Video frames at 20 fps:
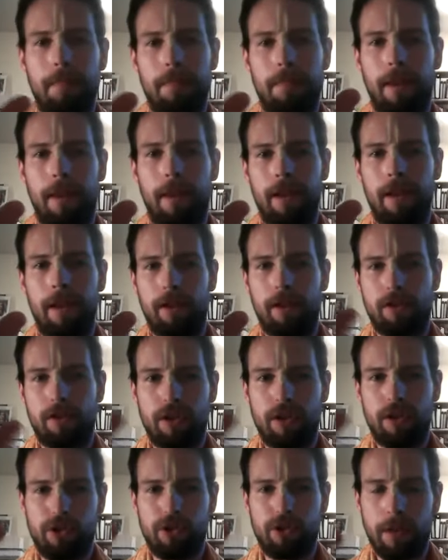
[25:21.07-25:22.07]
the island is
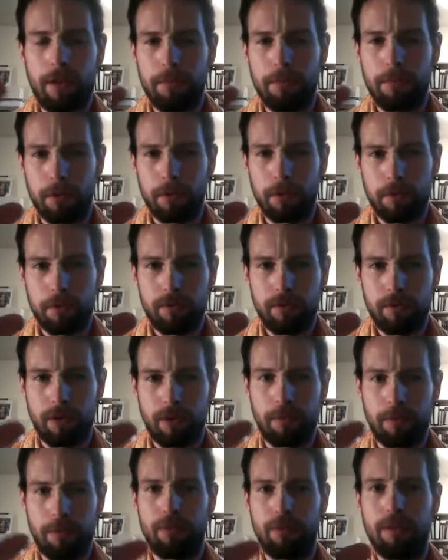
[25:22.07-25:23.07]
called Jambu
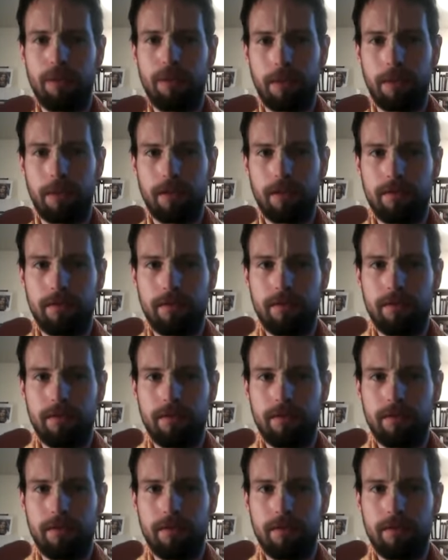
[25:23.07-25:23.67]
Dvipa,